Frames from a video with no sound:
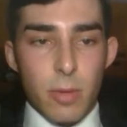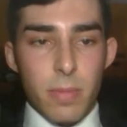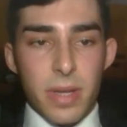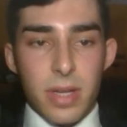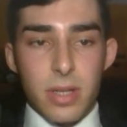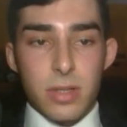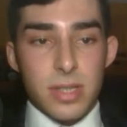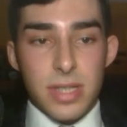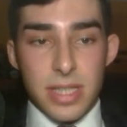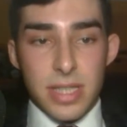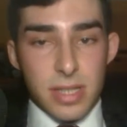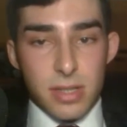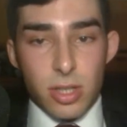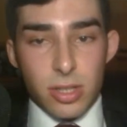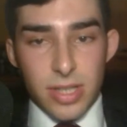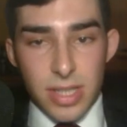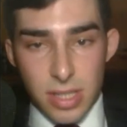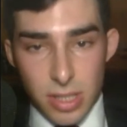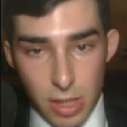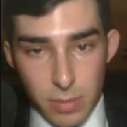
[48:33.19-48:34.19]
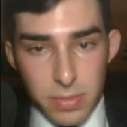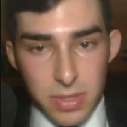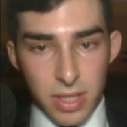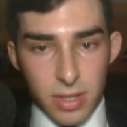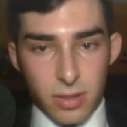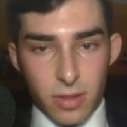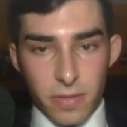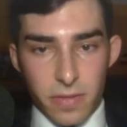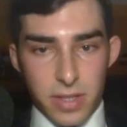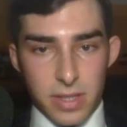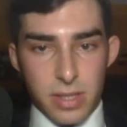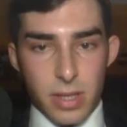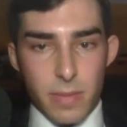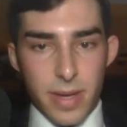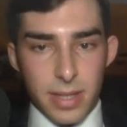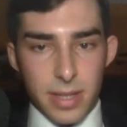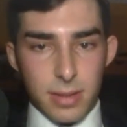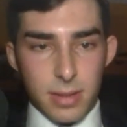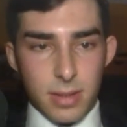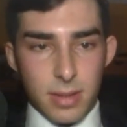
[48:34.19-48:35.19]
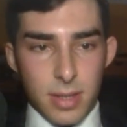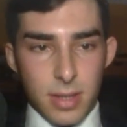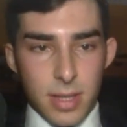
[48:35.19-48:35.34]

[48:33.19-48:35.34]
because this is not the subject of this debate,